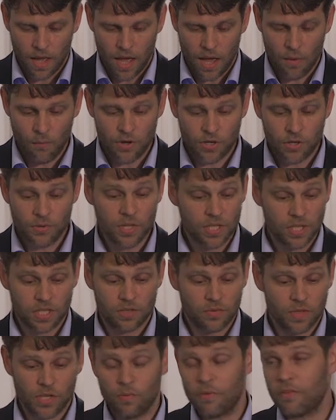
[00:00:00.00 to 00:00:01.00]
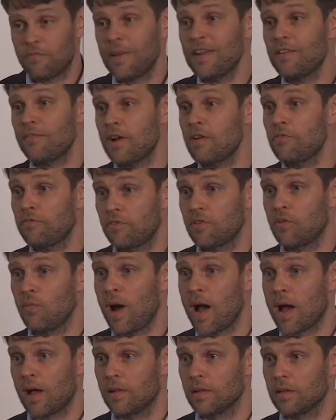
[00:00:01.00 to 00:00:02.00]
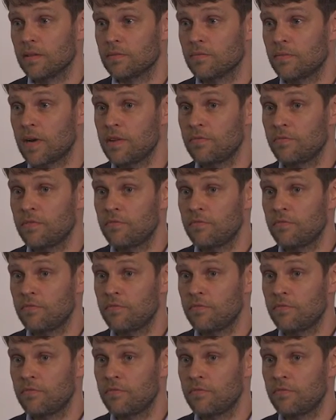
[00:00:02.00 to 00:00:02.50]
And we do this, we've been around for a while, right?